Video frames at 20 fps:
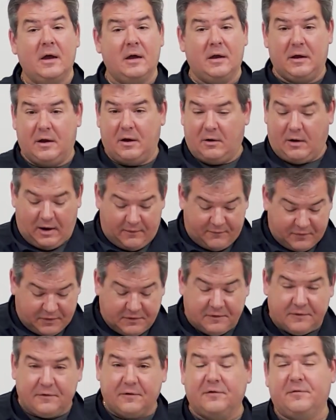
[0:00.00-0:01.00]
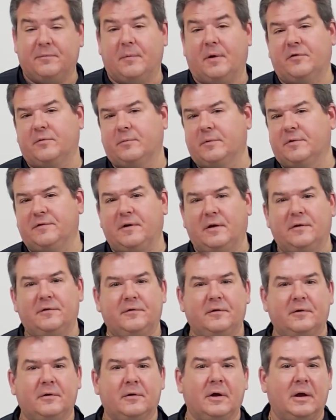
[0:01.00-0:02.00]
Here I have a distance measurement
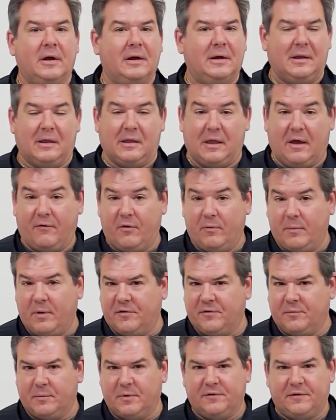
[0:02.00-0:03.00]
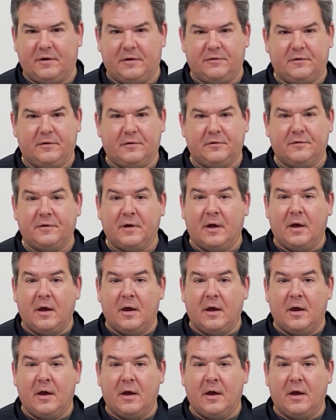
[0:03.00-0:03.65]
sensor, level measurement sensors.